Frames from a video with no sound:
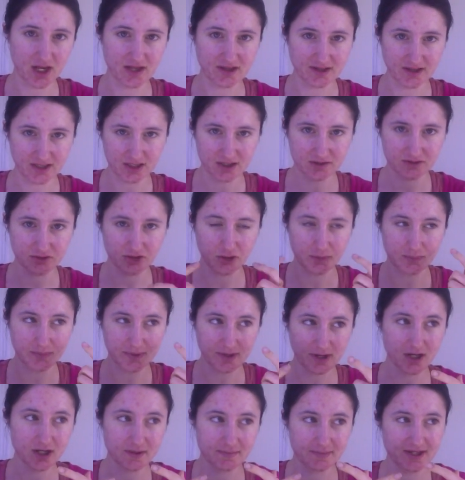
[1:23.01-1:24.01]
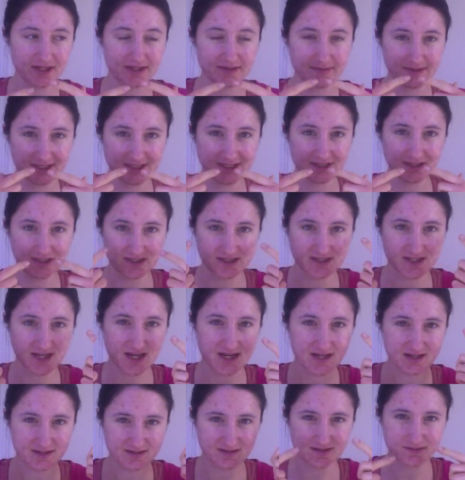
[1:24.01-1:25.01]
and your body basically
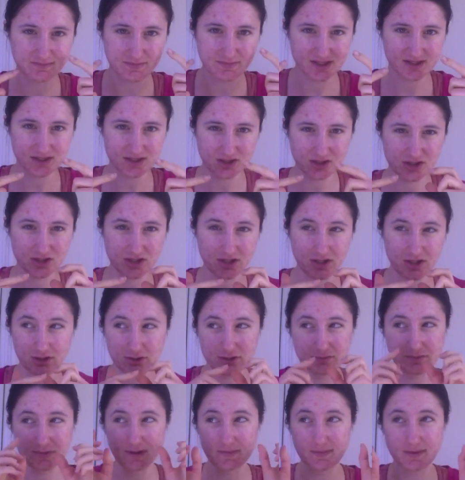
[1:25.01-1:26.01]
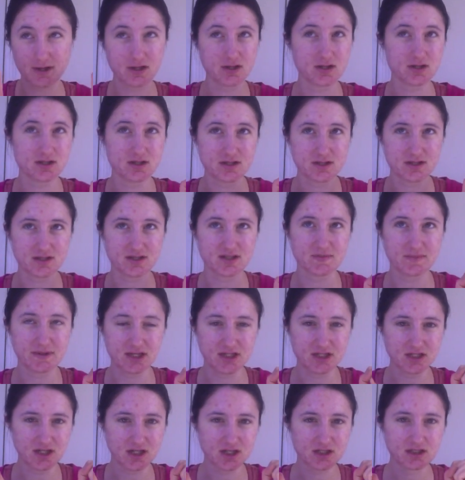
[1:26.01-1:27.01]
takes the message that, "Oh, my palate is
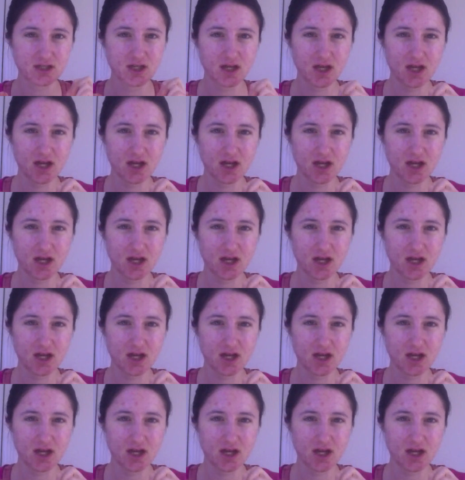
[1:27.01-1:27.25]
expanding."